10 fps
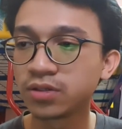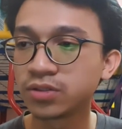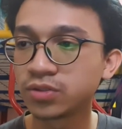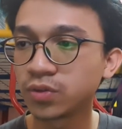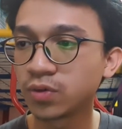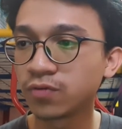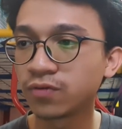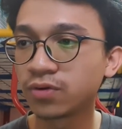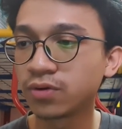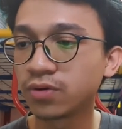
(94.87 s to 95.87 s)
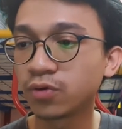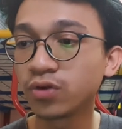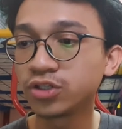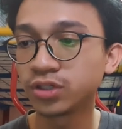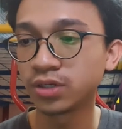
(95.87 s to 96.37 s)
So for
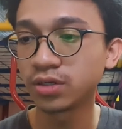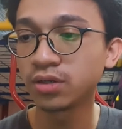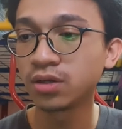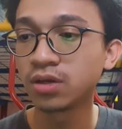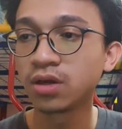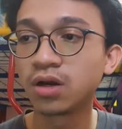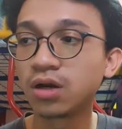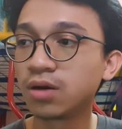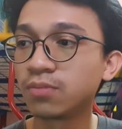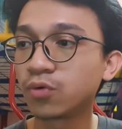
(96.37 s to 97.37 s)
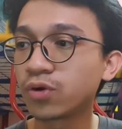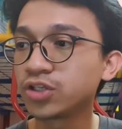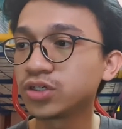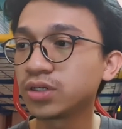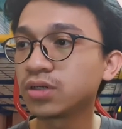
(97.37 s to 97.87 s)
quenching, um,
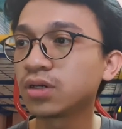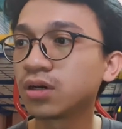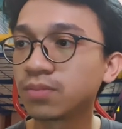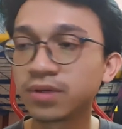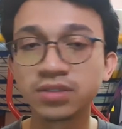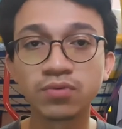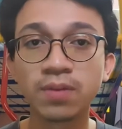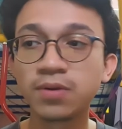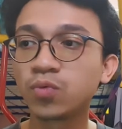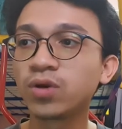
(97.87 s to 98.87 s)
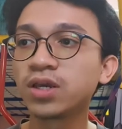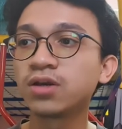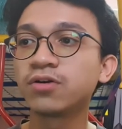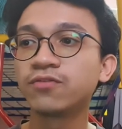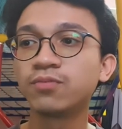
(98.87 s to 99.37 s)
quenching um, is a rapid way
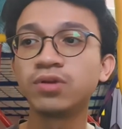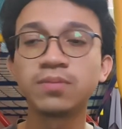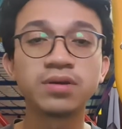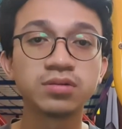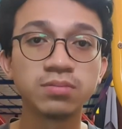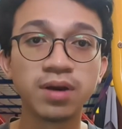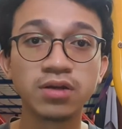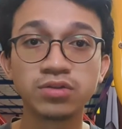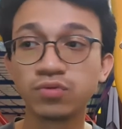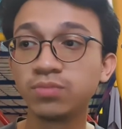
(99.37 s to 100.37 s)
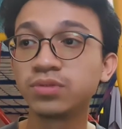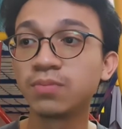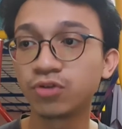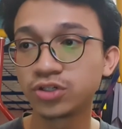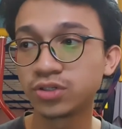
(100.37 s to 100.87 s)
of bringing metal back to room
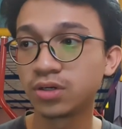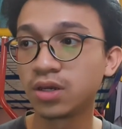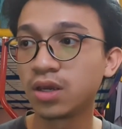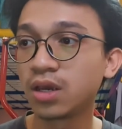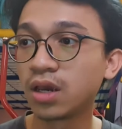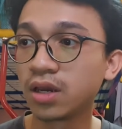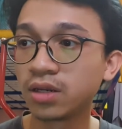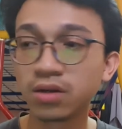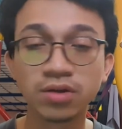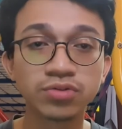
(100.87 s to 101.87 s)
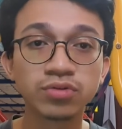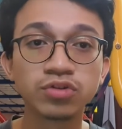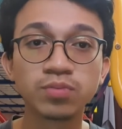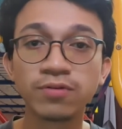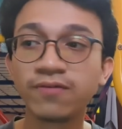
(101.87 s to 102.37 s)
temperature and it also
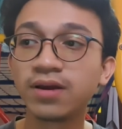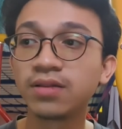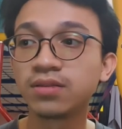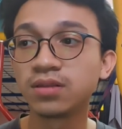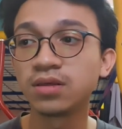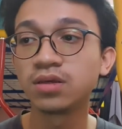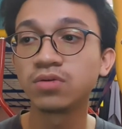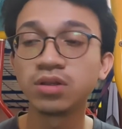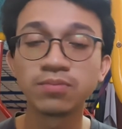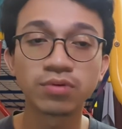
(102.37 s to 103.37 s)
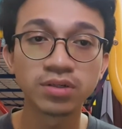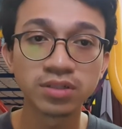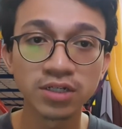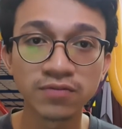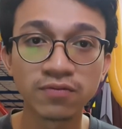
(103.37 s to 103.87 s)
to prevent the cooling
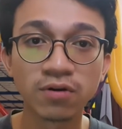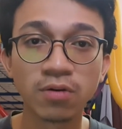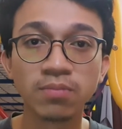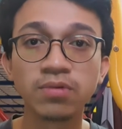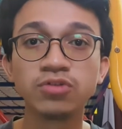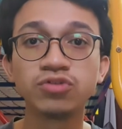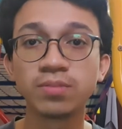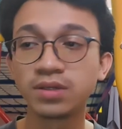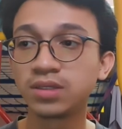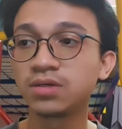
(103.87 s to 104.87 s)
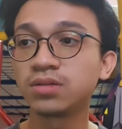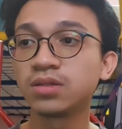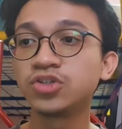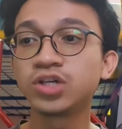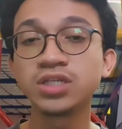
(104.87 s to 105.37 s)
process from
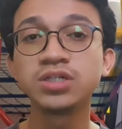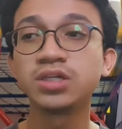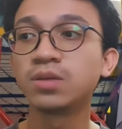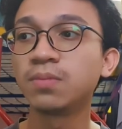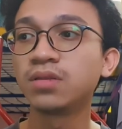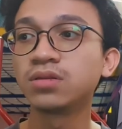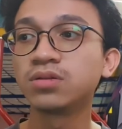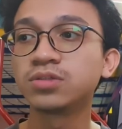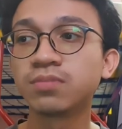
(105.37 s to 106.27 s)
dramatically changing the metal's